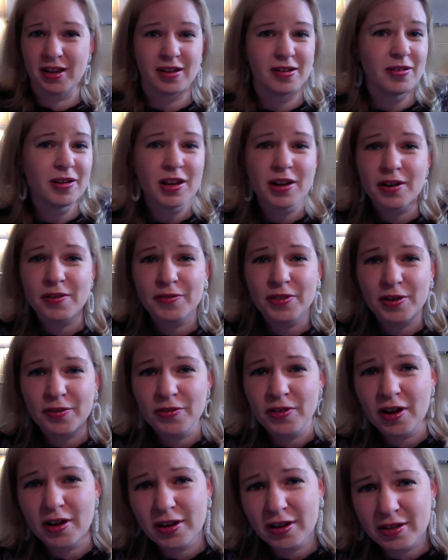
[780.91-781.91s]
I don't care if they're
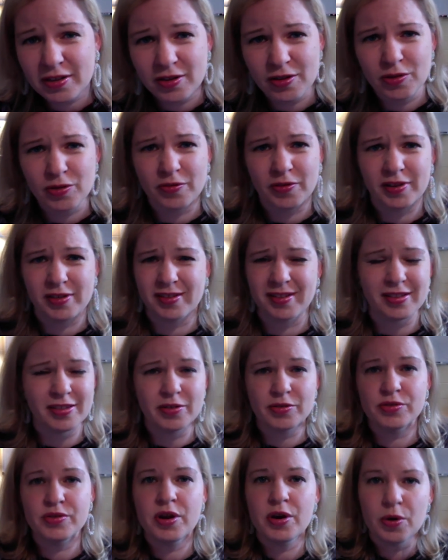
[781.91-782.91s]
for unexcused reasons.
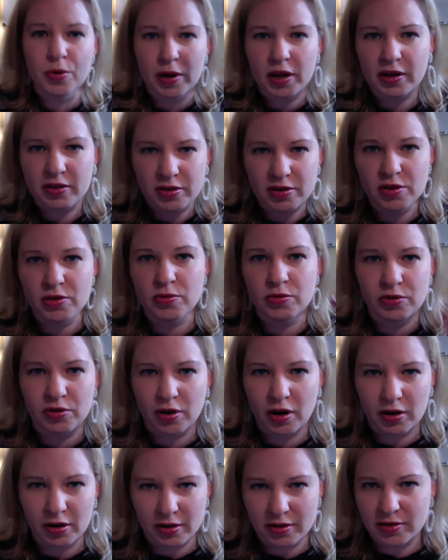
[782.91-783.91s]
There's no excused or
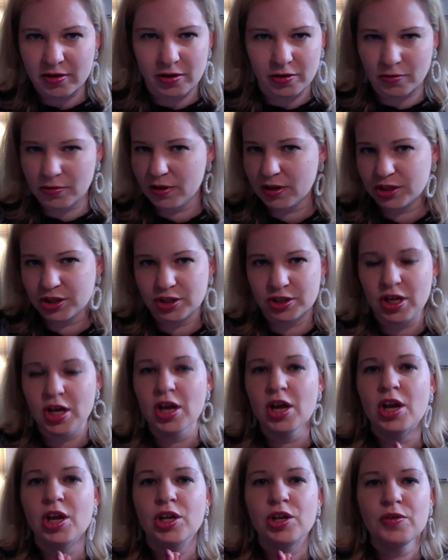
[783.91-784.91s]
unexcused. It's just,
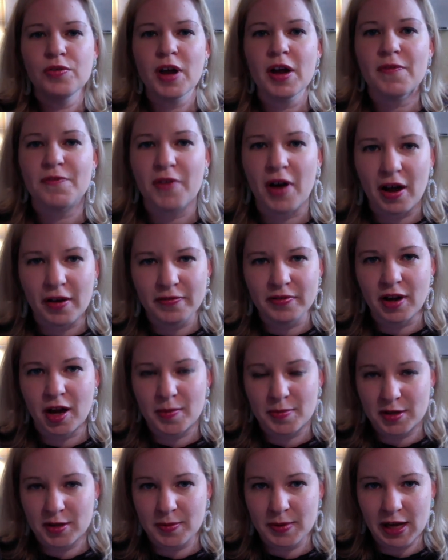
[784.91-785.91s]
you've got 5
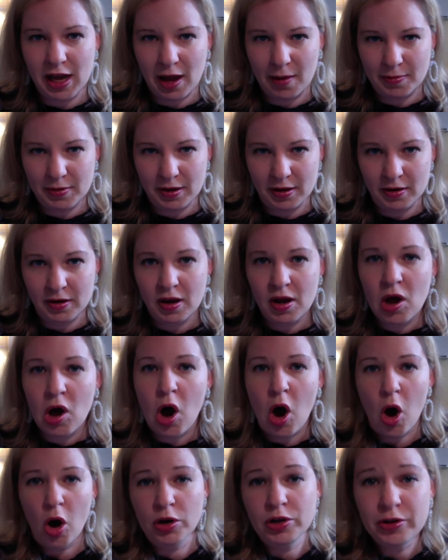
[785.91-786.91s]
times to be absent.
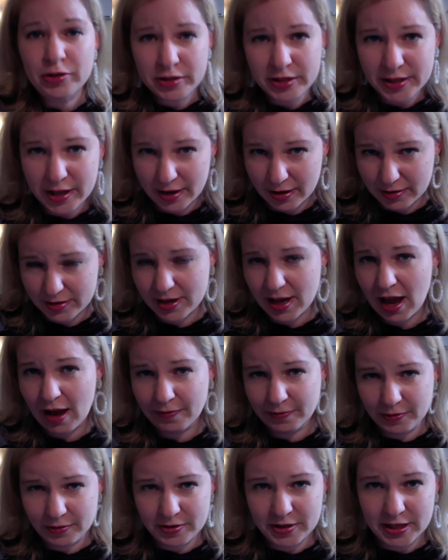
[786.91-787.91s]
On your 6,
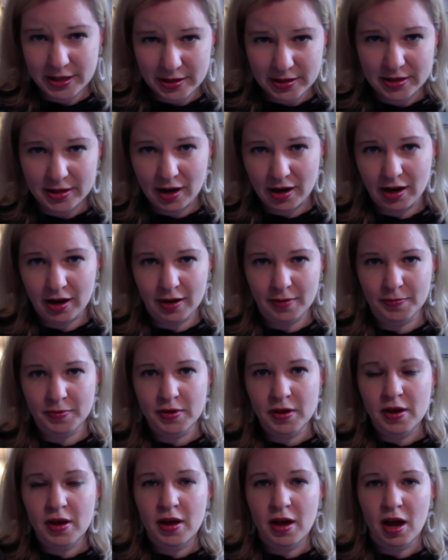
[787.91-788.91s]
after 6 times,
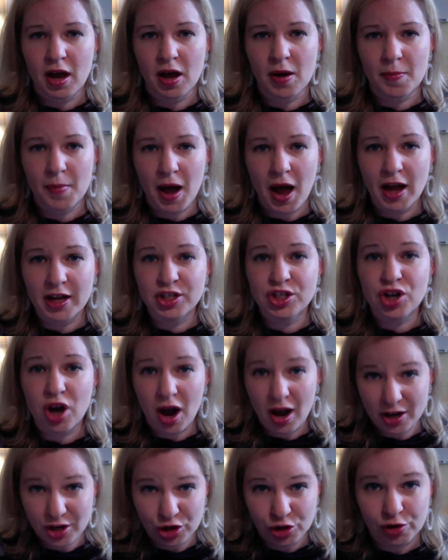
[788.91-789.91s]
I
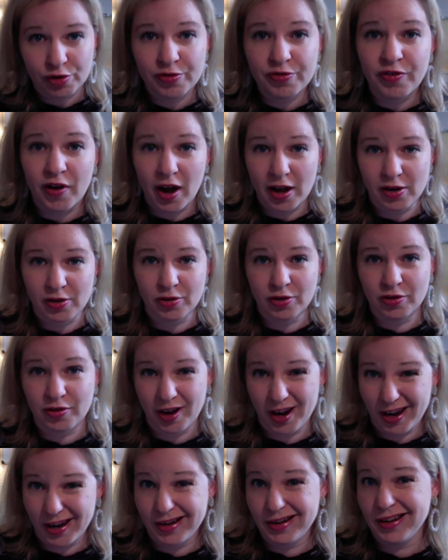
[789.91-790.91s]
dock your final
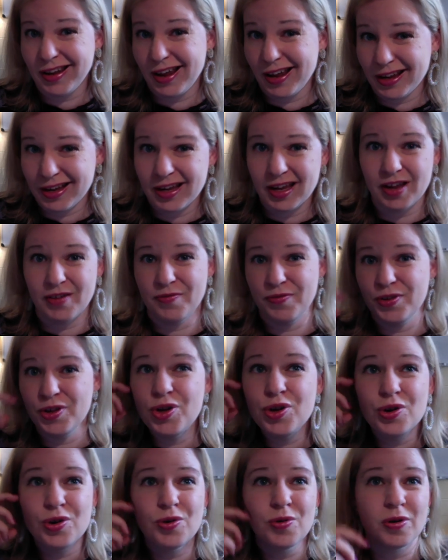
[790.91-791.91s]
grade. Like, if
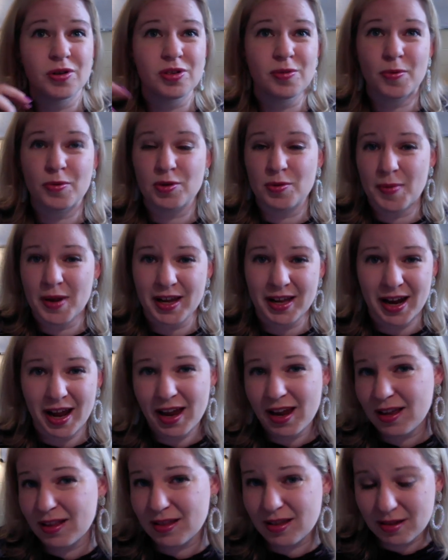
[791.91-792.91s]
you are supposed to make an
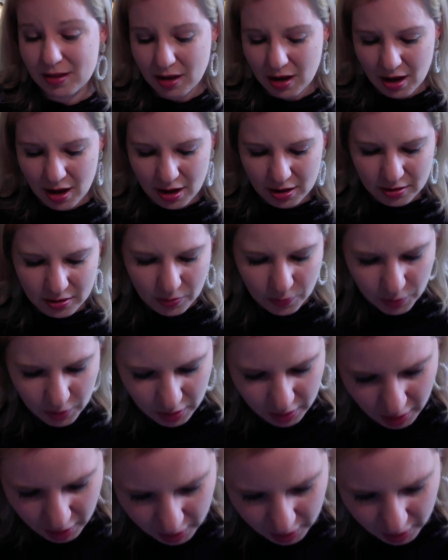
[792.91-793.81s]
A in this class, what did